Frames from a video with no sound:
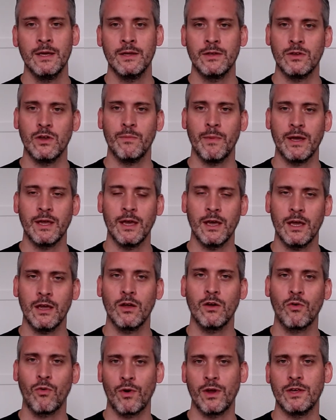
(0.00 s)
you may
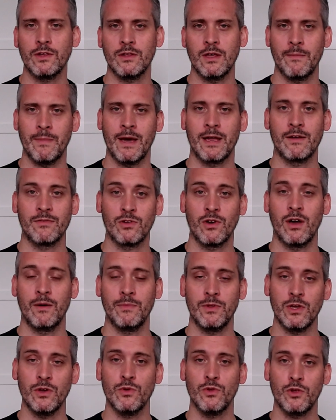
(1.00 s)
increase the amount of
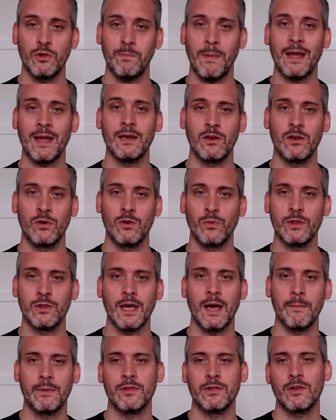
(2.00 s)
time that you spend with
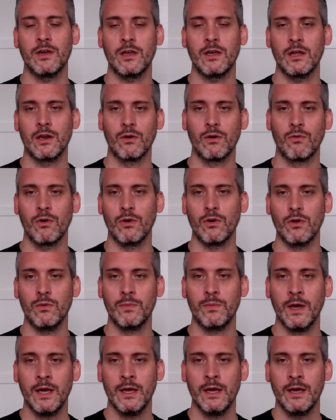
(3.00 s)
that particular
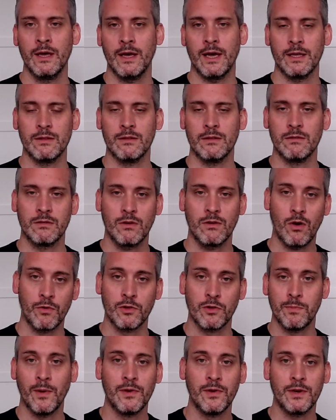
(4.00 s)
group and
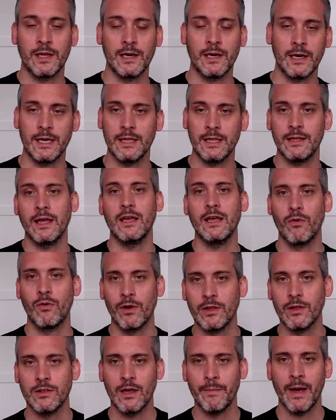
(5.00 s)
correspondingly
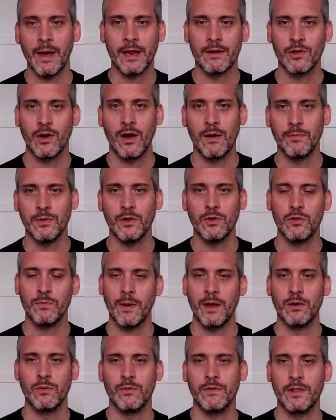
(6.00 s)
decrease the amount of time that you
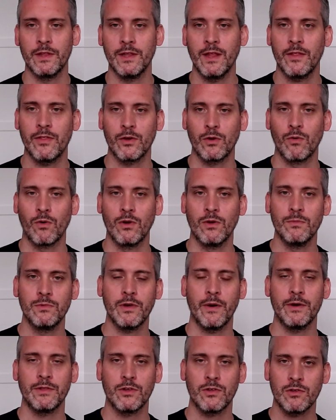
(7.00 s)
spend with another group.
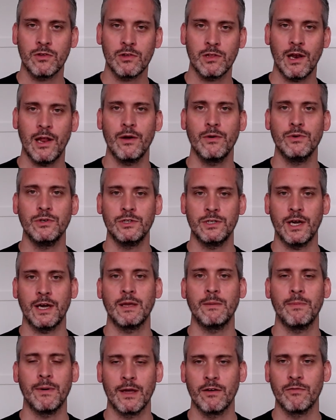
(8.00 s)
So it's a slow
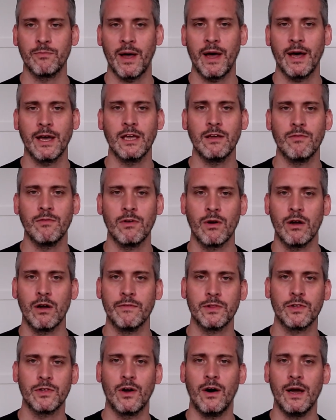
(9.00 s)
shaping of behaviour
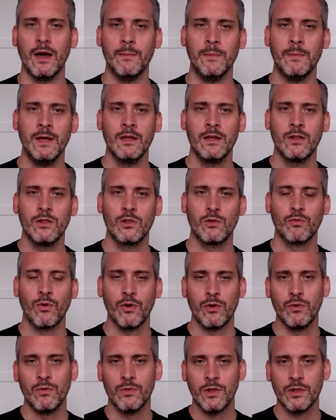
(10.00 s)
over time
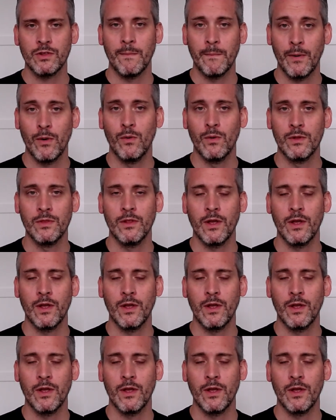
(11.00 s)
through this important